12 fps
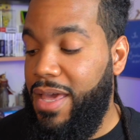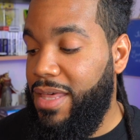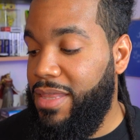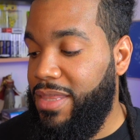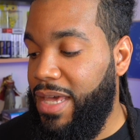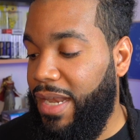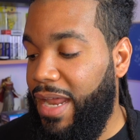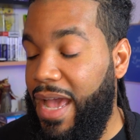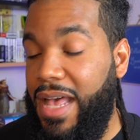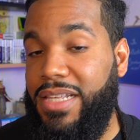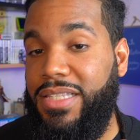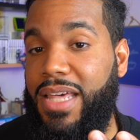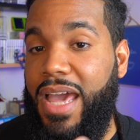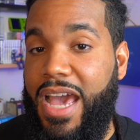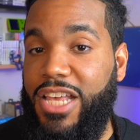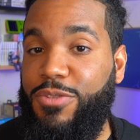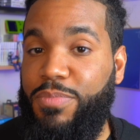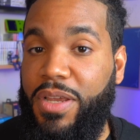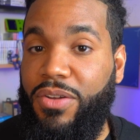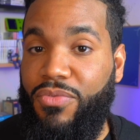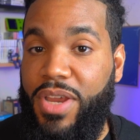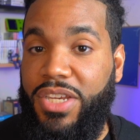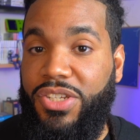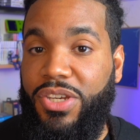that has the aspect
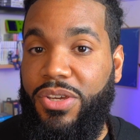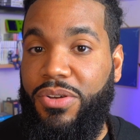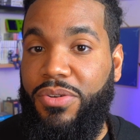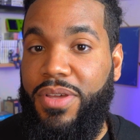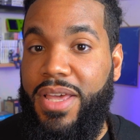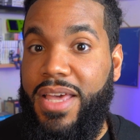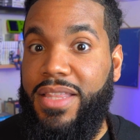ratio